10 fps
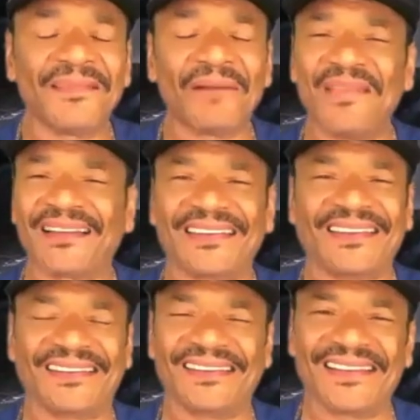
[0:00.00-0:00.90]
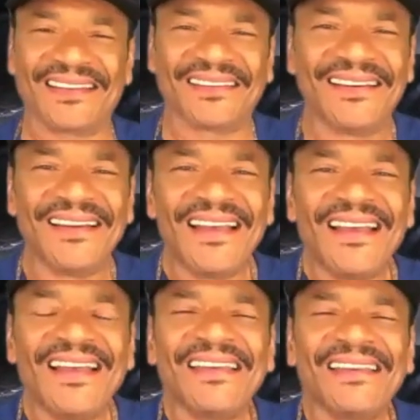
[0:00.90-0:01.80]
I'm not kidding either.
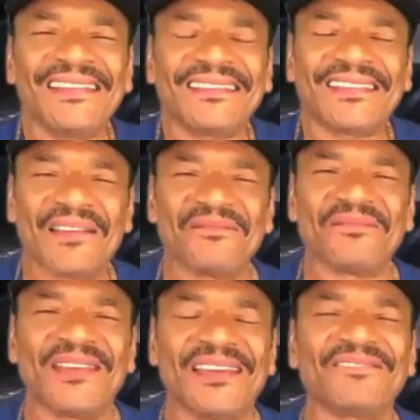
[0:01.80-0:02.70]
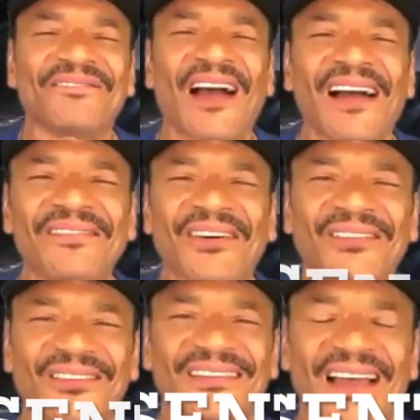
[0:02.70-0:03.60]
He sent me
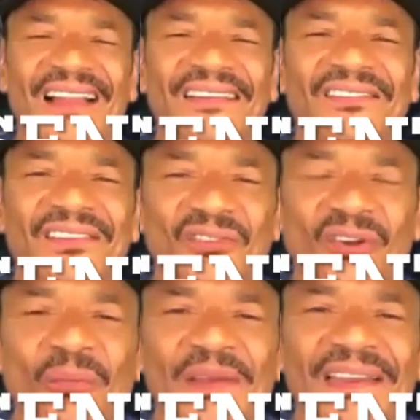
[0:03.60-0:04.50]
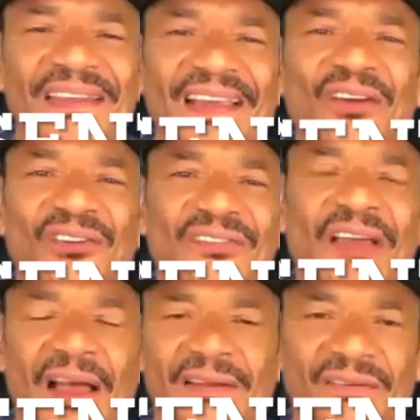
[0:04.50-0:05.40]
$500 and told me to get
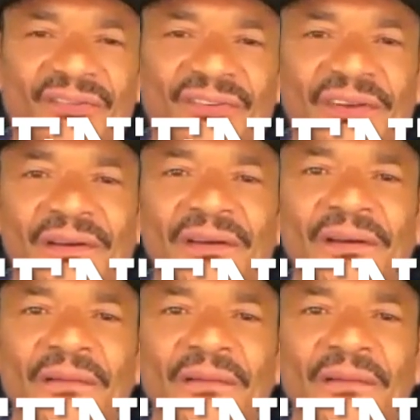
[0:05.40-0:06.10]
good tires.